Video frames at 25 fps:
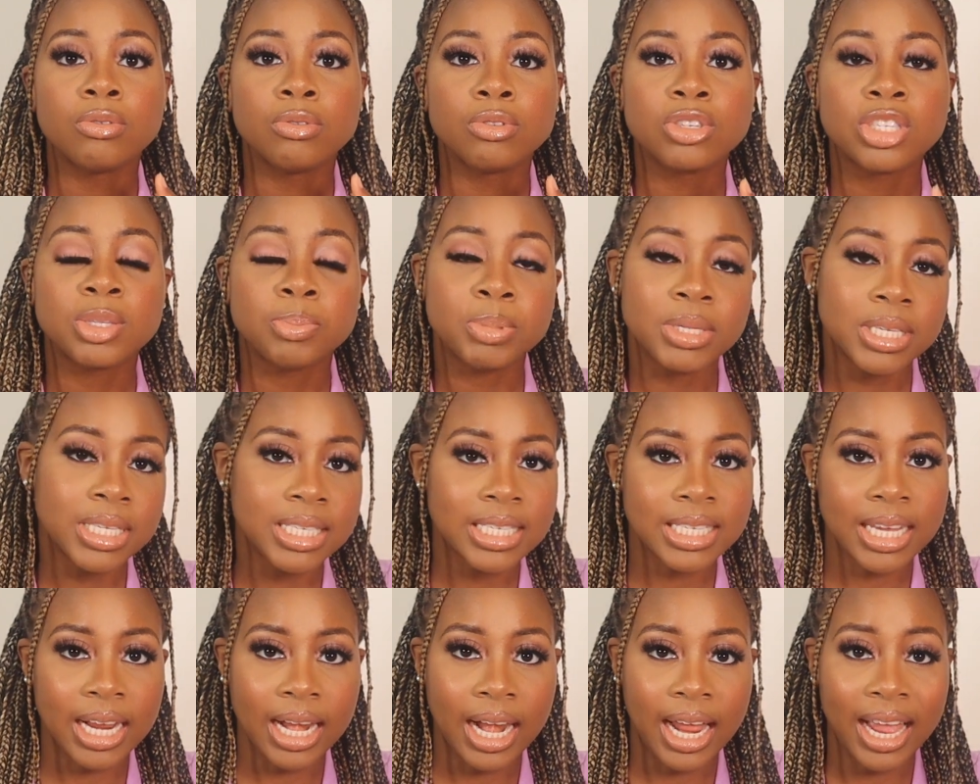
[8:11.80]

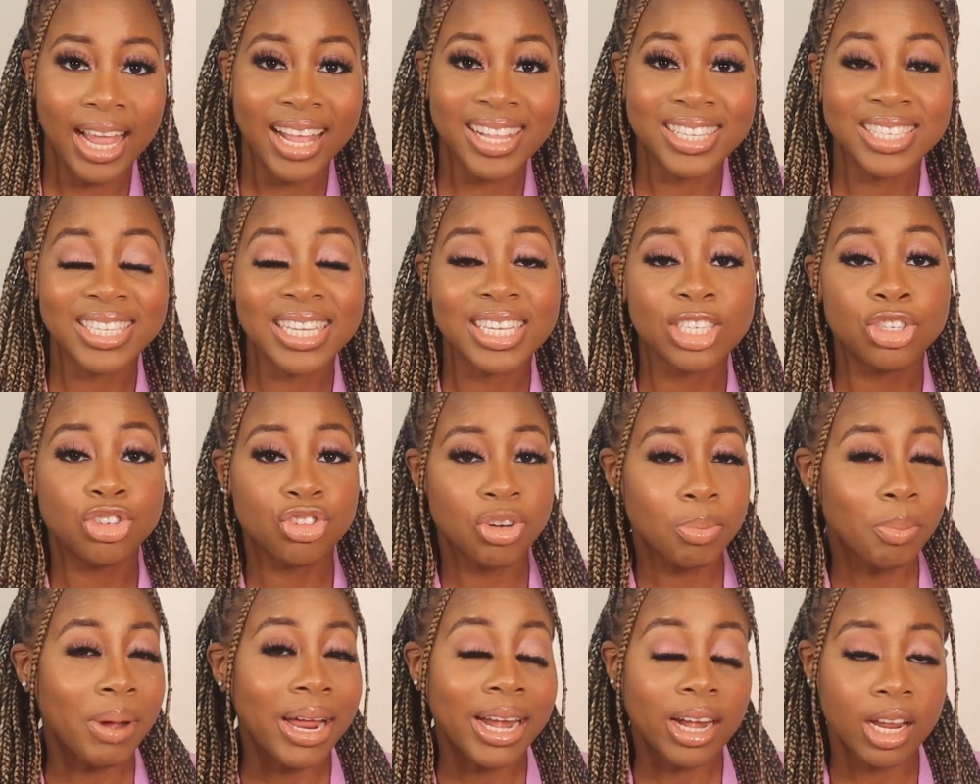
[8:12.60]
speaking to clients
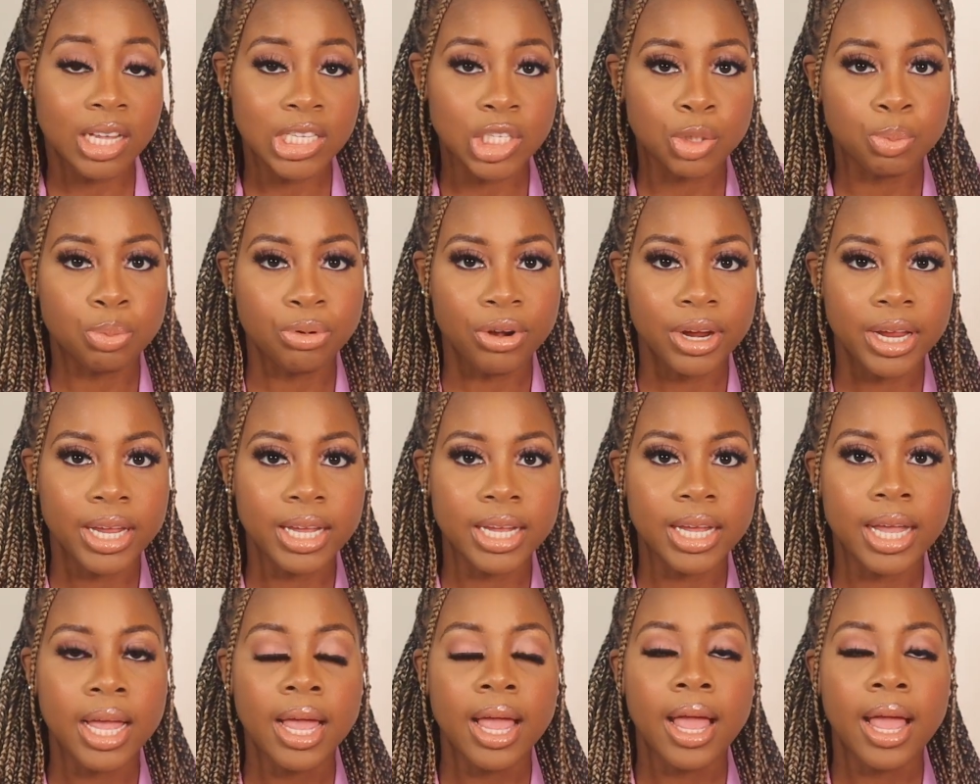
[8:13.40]
during my lunch break,